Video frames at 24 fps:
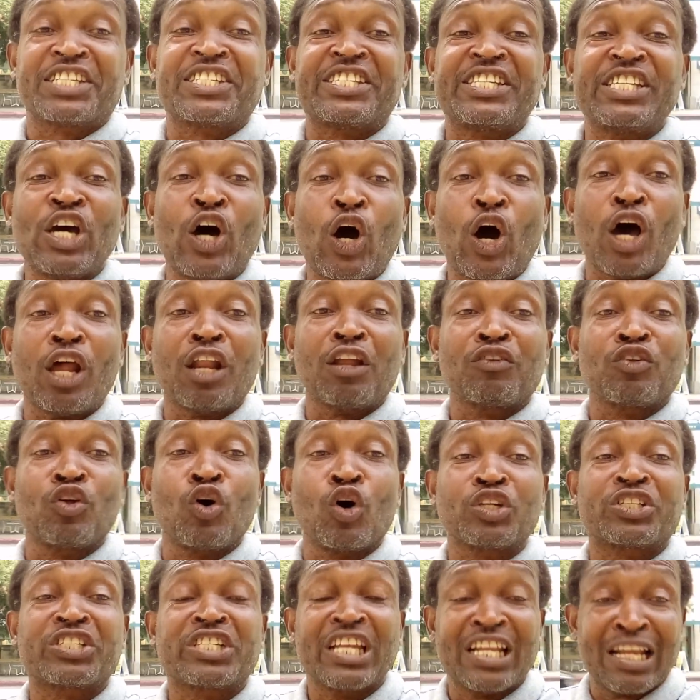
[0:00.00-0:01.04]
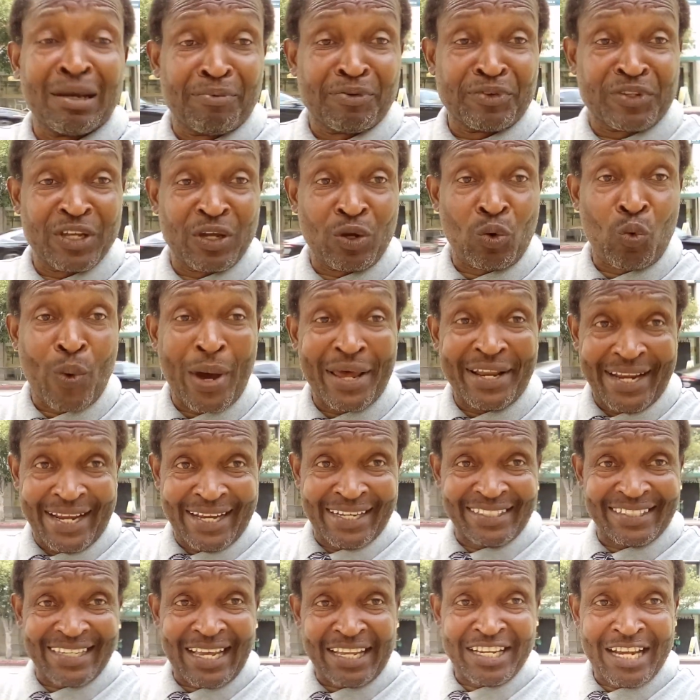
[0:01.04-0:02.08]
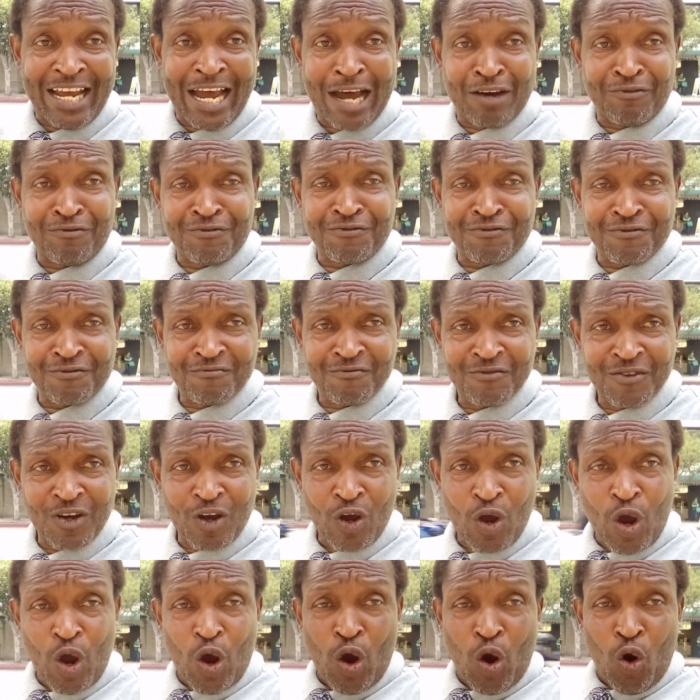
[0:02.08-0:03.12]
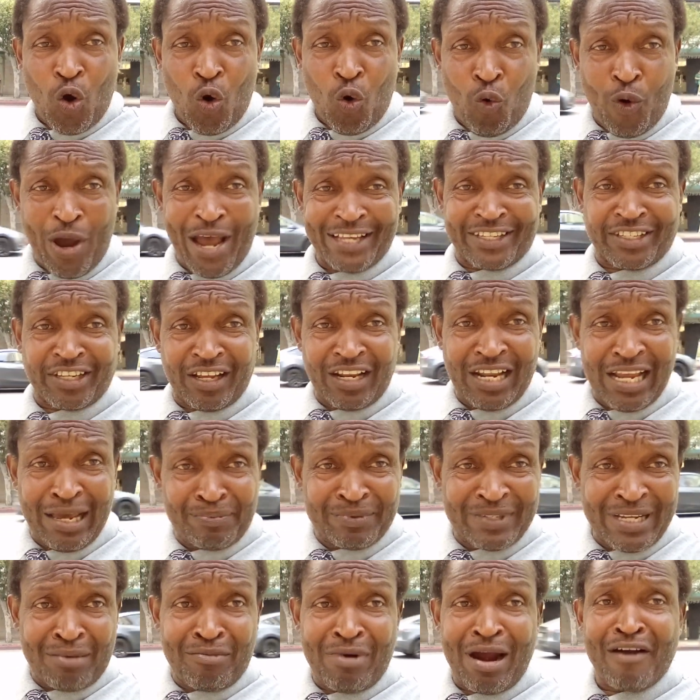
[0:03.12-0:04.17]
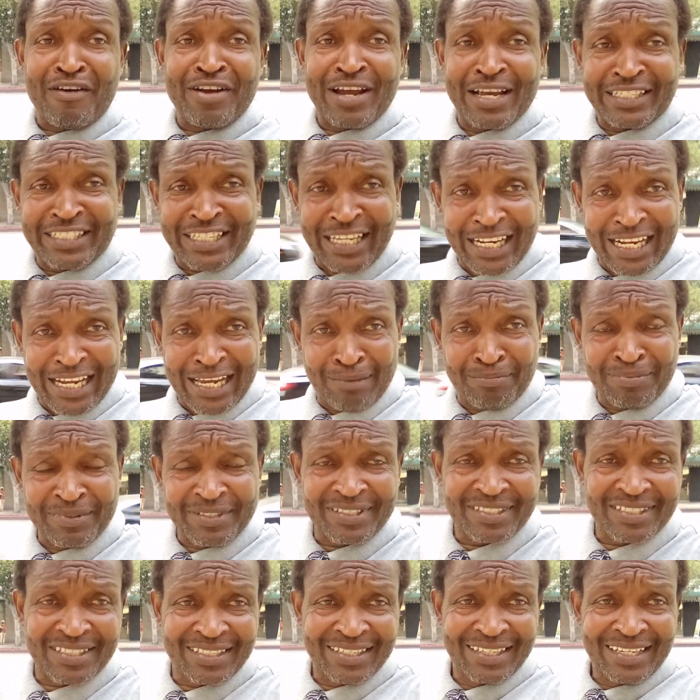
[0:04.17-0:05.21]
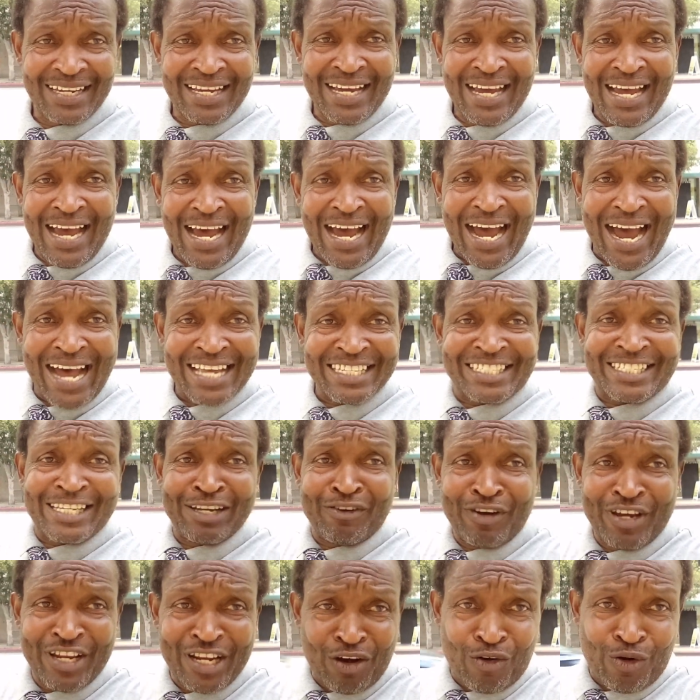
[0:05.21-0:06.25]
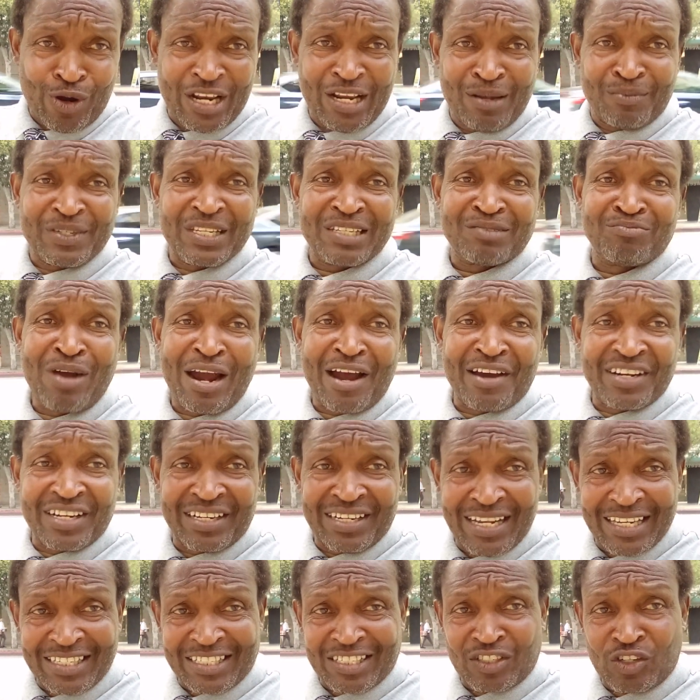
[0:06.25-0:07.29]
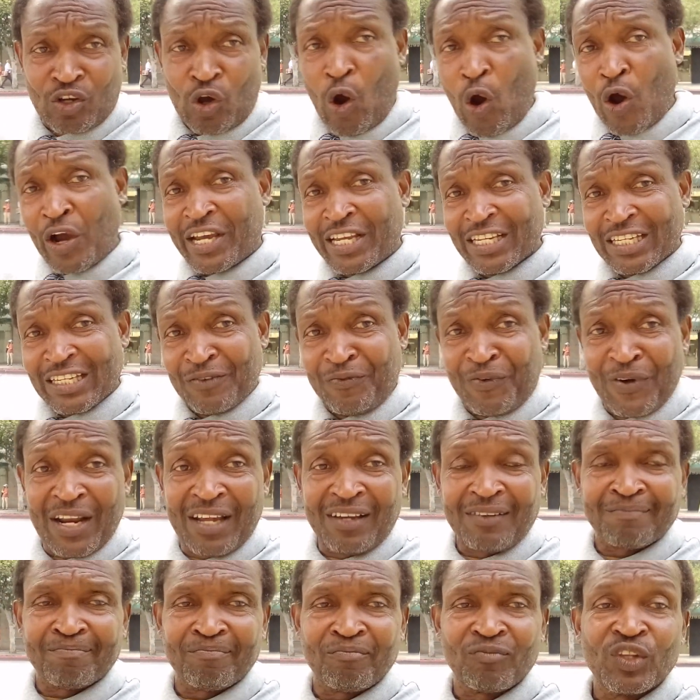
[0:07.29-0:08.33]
see all of those celebrity weddings that they have, where celebs are marrying celebs, and Serena Williams is married in this Caucasian fella.